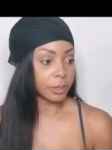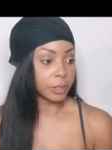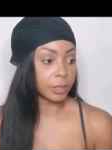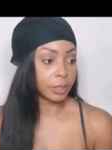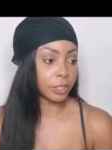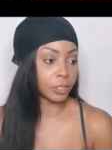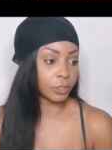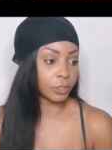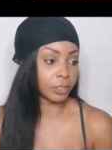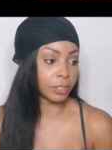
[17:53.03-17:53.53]

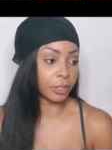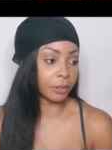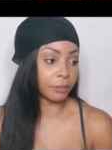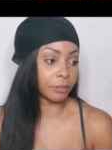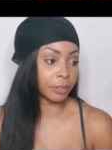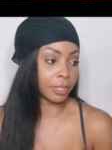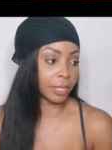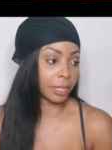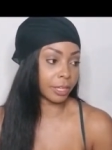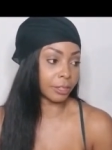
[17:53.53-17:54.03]
get yourself
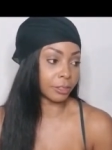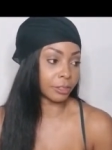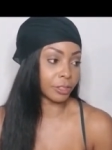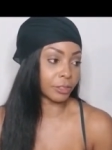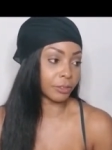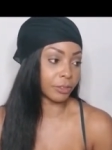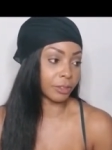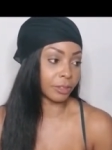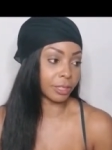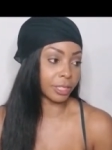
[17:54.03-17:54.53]
together
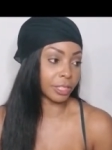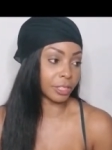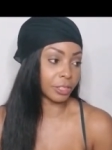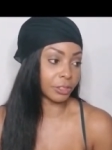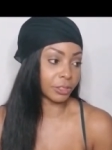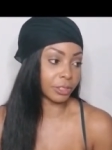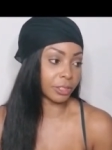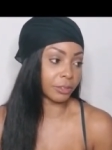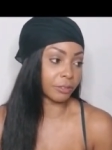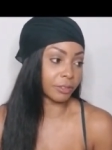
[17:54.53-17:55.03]
Shavonne. get
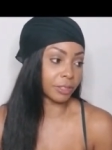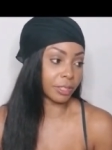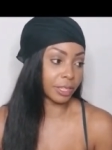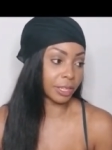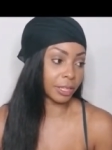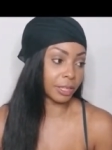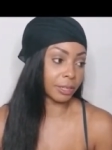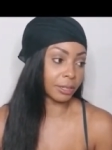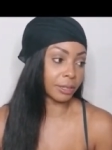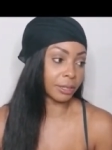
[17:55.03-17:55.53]
yourself
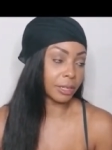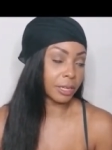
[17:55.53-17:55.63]
together